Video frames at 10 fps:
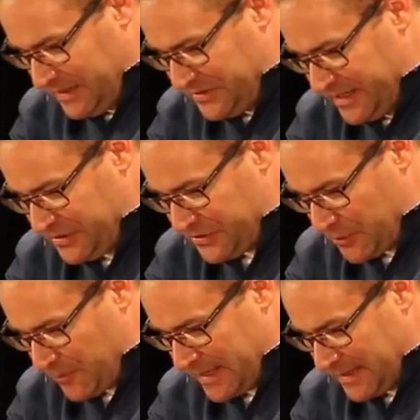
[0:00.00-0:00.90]
Is this
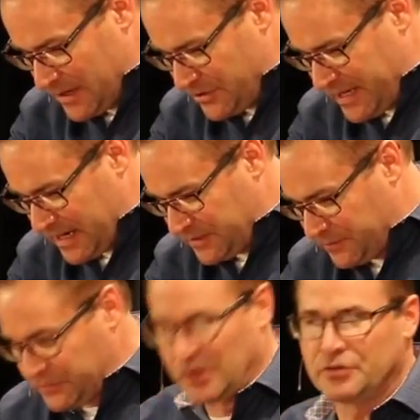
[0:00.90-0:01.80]
the red letter text
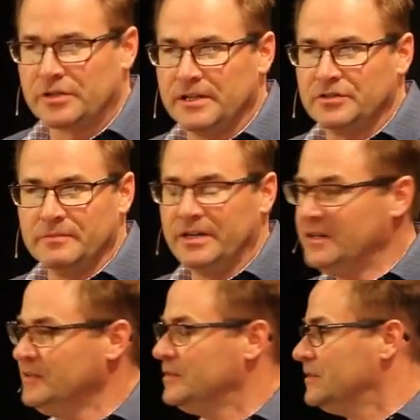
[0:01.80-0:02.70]
for socialism
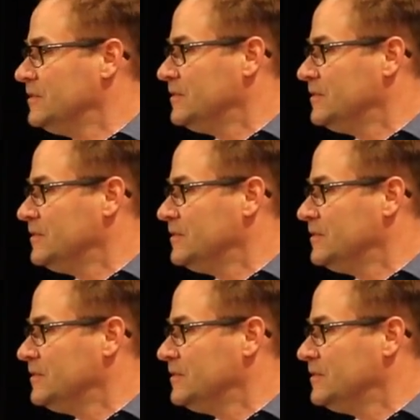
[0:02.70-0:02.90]
here?